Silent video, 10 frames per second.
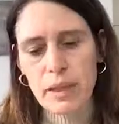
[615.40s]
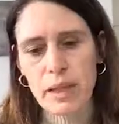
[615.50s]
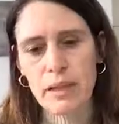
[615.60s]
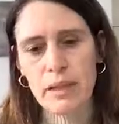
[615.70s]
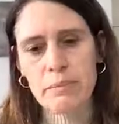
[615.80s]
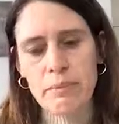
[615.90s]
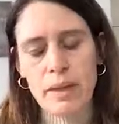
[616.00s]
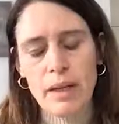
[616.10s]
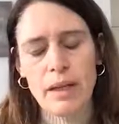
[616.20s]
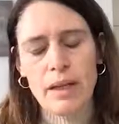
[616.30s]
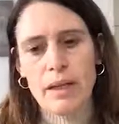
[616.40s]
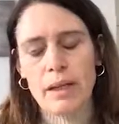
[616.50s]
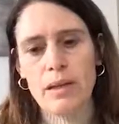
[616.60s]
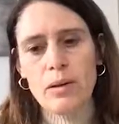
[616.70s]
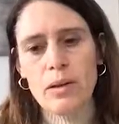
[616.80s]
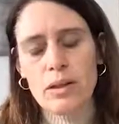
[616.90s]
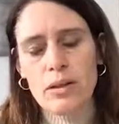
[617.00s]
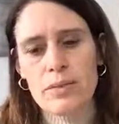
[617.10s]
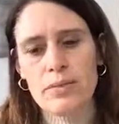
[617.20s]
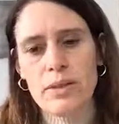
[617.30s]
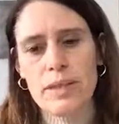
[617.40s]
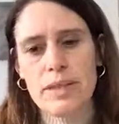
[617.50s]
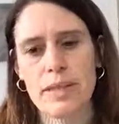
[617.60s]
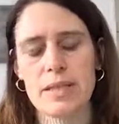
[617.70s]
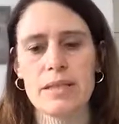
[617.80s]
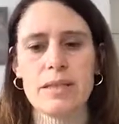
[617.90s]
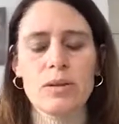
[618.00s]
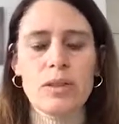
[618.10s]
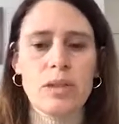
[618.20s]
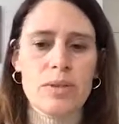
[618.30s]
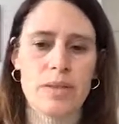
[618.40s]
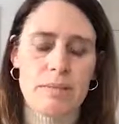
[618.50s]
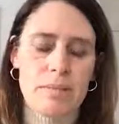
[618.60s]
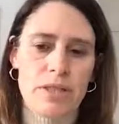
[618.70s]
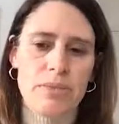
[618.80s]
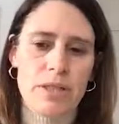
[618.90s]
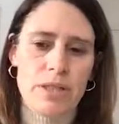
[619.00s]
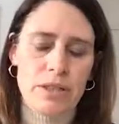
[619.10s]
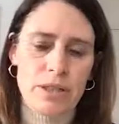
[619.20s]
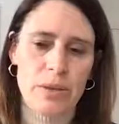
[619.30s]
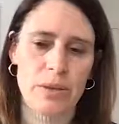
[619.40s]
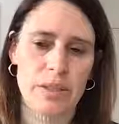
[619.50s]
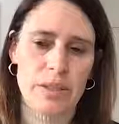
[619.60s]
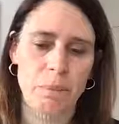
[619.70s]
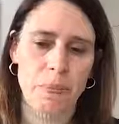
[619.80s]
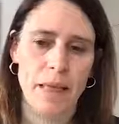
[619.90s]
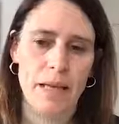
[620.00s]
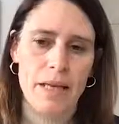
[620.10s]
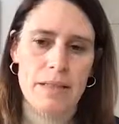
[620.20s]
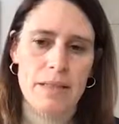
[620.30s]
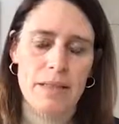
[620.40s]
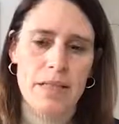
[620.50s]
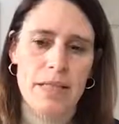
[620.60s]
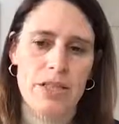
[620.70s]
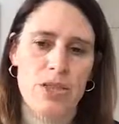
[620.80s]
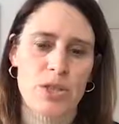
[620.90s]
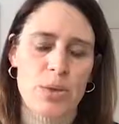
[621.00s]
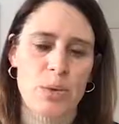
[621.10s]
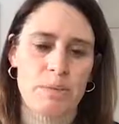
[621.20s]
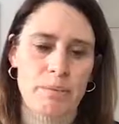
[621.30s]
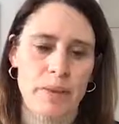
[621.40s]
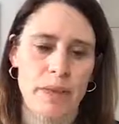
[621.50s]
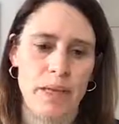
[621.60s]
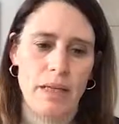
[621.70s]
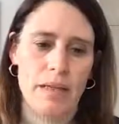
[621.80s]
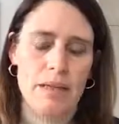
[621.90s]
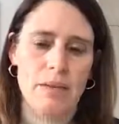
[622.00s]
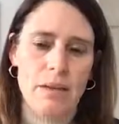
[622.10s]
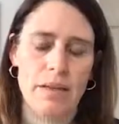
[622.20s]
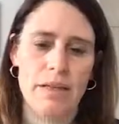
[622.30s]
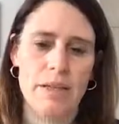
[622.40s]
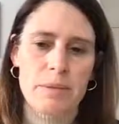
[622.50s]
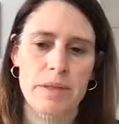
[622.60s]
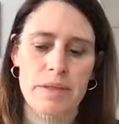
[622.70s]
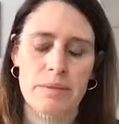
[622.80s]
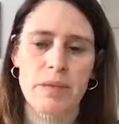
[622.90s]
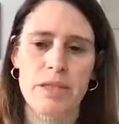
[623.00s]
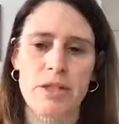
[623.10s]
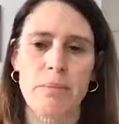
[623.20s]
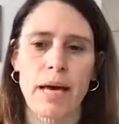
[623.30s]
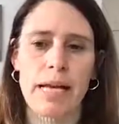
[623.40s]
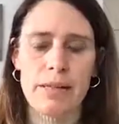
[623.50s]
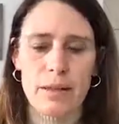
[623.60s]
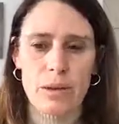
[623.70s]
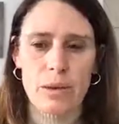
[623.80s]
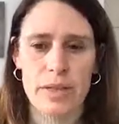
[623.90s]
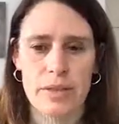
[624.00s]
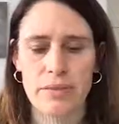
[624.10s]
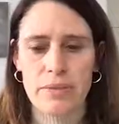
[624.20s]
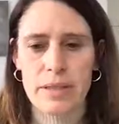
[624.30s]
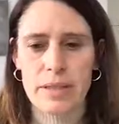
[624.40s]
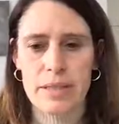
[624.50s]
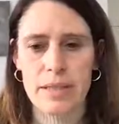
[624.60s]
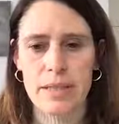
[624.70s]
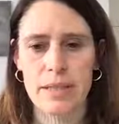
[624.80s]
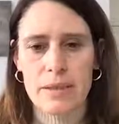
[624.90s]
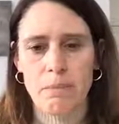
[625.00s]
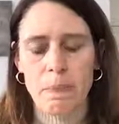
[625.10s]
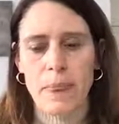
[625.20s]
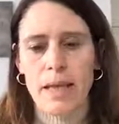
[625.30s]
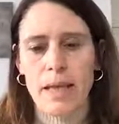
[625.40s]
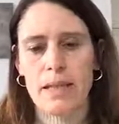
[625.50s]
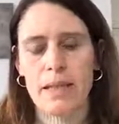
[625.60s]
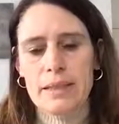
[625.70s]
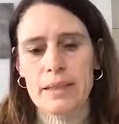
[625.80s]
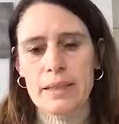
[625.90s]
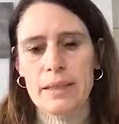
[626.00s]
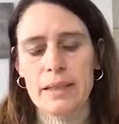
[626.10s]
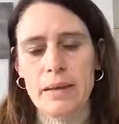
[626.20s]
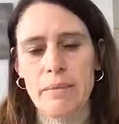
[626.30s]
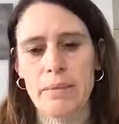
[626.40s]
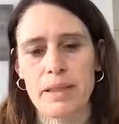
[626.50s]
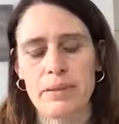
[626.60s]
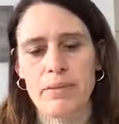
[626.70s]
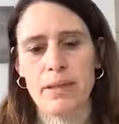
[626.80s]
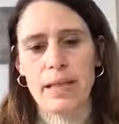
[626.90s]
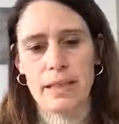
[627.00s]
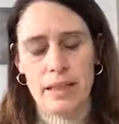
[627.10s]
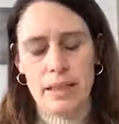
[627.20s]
In the whole course of the disease, don't lose as much visual acuity as the teenagers do. So they experience a much milder course of the disease. And the impact of that